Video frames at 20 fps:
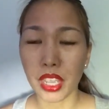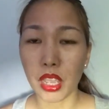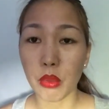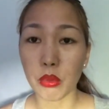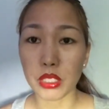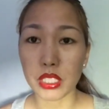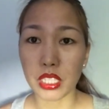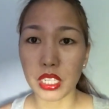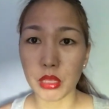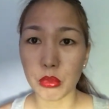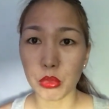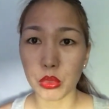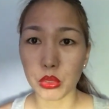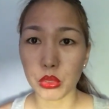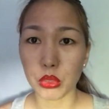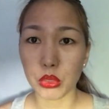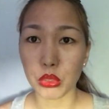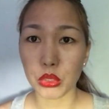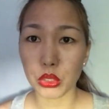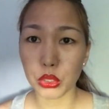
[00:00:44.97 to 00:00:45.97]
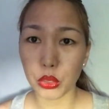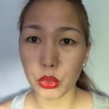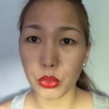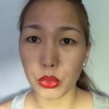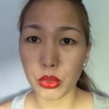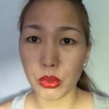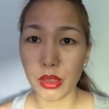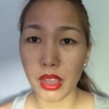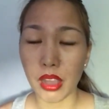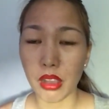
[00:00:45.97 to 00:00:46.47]
I wasn't able to show
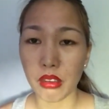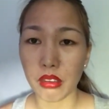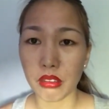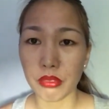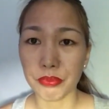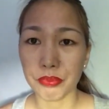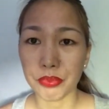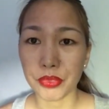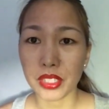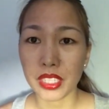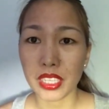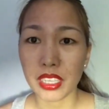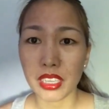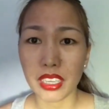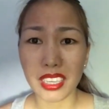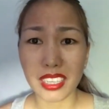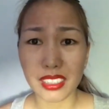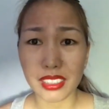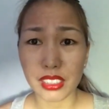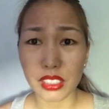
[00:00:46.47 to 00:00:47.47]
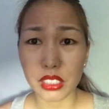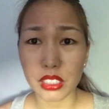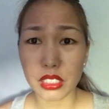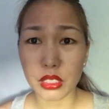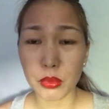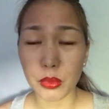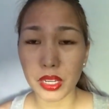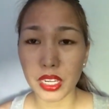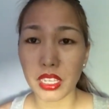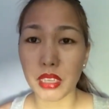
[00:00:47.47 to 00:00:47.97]
you how it
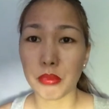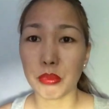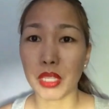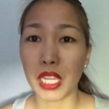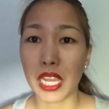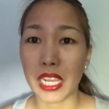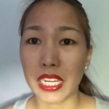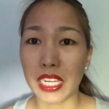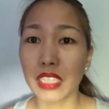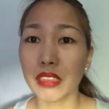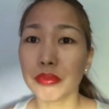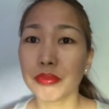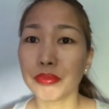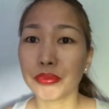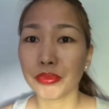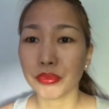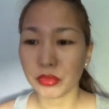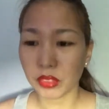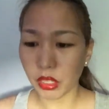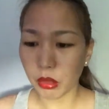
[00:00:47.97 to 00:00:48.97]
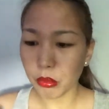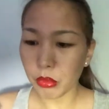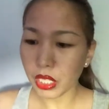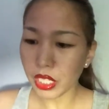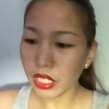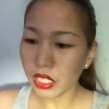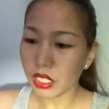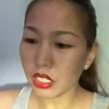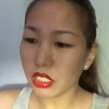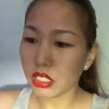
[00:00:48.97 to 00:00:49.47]
looks when I applied it.
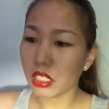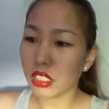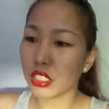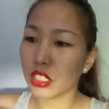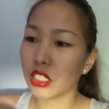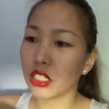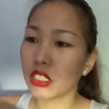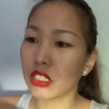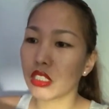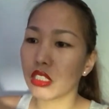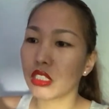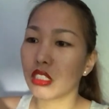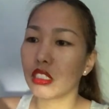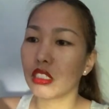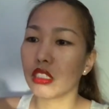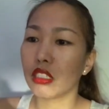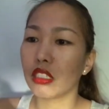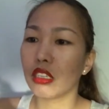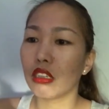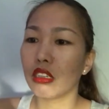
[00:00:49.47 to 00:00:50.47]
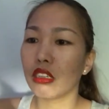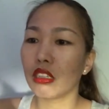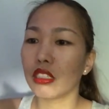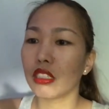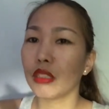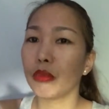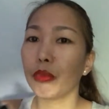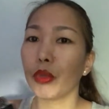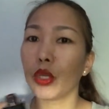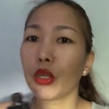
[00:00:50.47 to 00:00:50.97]
But it's just
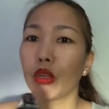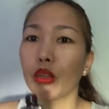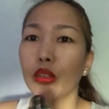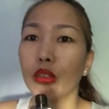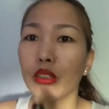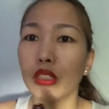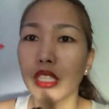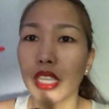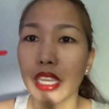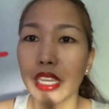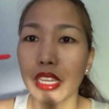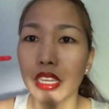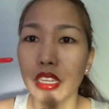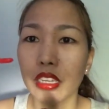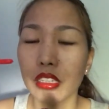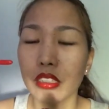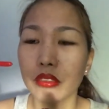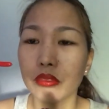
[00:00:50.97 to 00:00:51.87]
typical, like